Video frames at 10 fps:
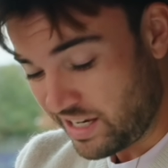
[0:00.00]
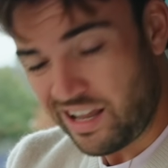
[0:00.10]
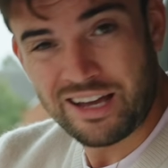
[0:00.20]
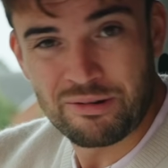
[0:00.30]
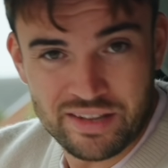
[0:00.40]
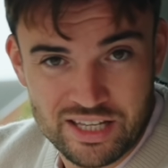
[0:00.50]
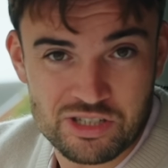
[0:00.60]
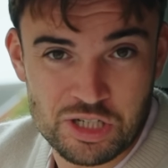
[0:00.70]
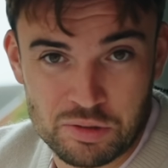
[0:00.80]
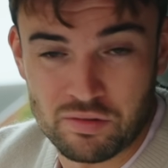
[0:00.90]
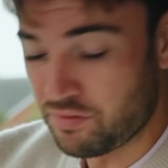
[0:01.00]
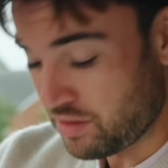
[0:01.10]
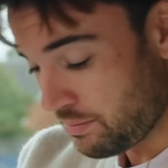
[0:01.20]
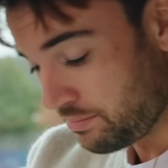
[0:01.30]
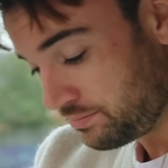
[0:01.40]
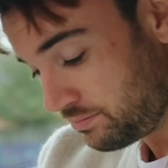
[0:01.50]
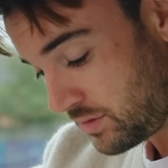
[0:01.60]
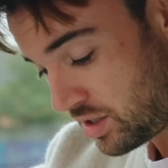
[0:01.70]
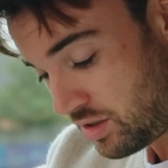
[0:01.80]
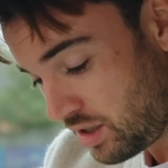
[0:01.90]
I like when there's two of them
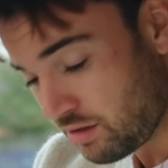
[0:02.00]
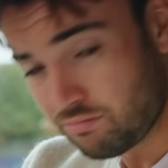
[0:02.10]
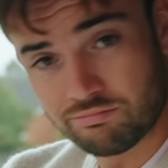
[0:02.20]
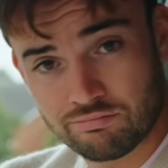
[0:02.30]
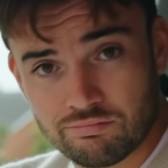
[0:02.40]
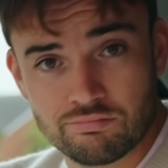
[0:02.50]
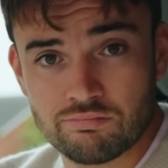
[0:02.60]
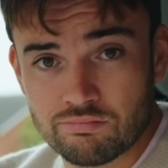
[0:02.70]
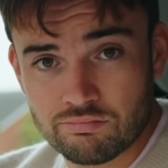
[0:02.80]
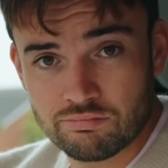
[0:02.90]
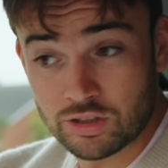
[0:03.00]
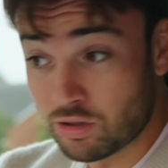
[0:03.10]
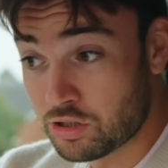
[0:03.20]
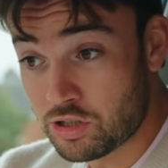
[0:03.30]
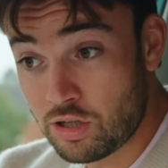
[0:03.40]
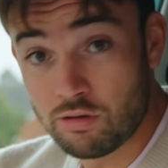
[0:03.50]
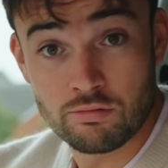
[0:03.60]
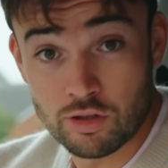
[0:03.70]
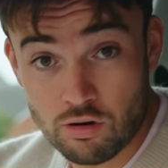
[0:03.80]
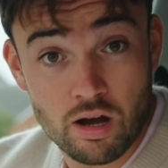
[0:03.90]
because, you know, it's not just you,
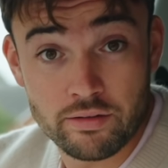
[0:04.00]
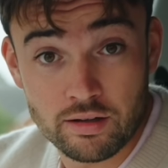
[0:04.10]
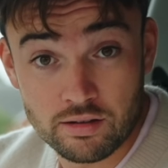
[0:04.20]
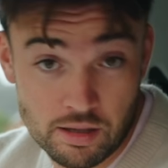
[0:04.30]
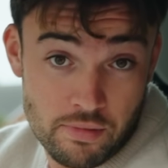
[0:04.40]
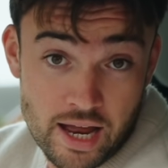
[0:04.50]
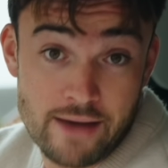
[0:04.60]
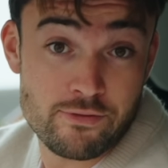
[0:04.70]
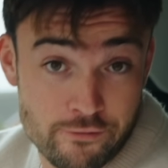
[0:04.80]
the driver, that might have a